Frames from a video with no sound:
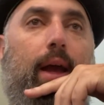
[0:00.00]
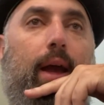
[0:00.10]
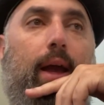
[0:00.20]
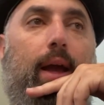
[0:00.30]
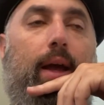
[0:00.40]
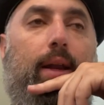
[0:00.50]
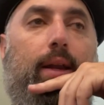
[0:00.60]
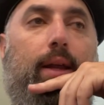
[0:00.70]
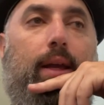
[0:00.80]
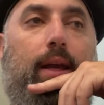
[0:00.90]
And
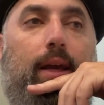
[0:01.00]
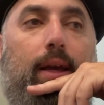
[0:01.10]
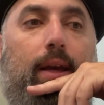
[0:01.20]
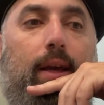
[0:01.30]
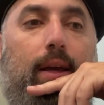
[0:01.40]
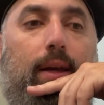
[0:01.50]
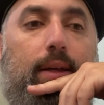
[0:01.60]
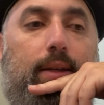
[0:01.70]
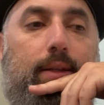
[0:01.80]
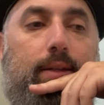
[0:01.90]
he
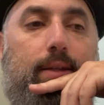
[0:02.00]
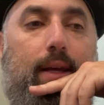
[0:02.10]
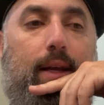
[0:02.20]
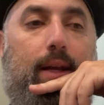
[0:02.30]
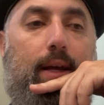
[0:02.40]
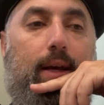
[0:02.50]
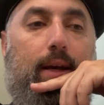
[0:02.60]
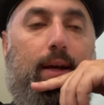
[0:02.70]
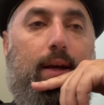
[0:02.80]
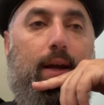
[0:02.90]
said,
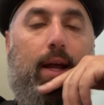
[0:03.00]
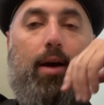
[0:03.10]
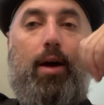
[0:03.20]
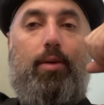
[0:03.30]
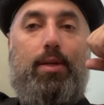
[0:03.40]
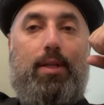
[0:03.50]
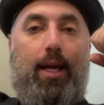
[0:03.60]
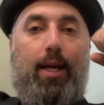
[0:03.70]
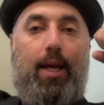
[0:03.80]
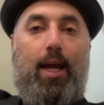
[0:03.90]
and I was
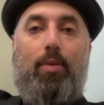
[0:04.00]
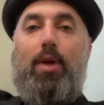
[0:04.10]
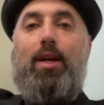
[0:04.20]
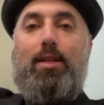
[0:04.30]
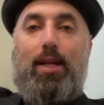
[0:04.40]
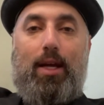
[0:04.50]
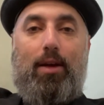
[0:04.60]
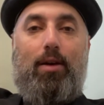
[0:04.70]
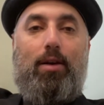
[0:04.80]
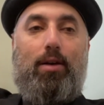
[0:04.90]
like, and we could take
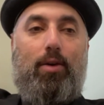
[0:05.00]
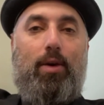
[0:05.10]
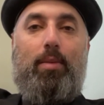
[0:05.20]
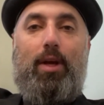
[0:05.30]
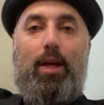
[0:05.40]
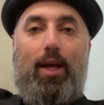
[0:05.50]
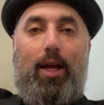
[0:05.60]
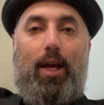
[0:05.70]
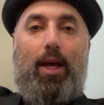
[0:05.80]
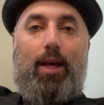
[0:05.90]
your equipment
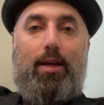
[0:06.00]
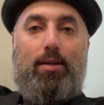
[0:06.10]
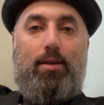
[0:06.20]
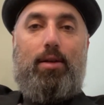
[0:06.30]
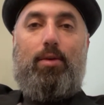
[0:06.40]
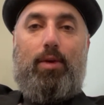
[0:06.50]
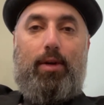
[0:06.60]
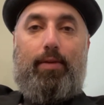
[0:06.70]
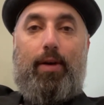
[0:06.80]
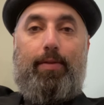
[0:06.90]
because you're one
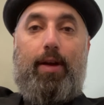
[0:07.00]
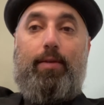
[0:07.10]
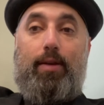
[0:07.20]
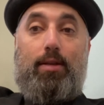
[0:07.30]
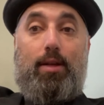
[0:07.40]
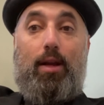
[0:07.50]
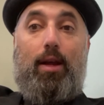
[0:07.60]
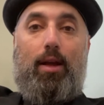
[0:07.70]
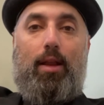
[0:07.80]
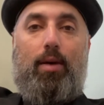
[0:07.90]
of our favorites. And
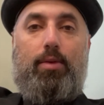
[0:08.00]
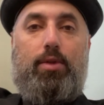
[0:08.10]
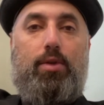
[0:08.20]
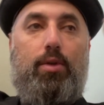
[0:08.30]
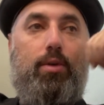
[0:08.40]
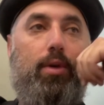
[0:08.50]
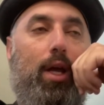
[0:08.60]
that was true.